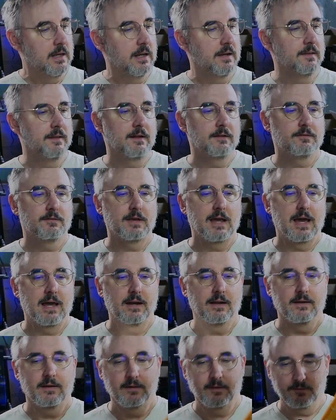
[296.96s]
And then it's
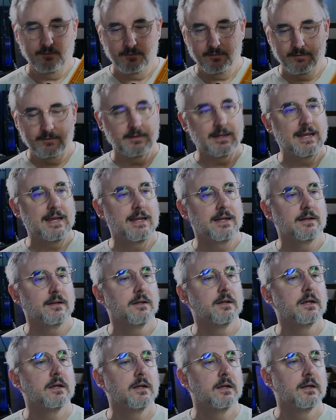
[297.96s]
got a
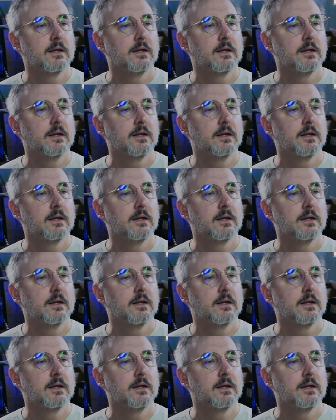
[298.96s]
stained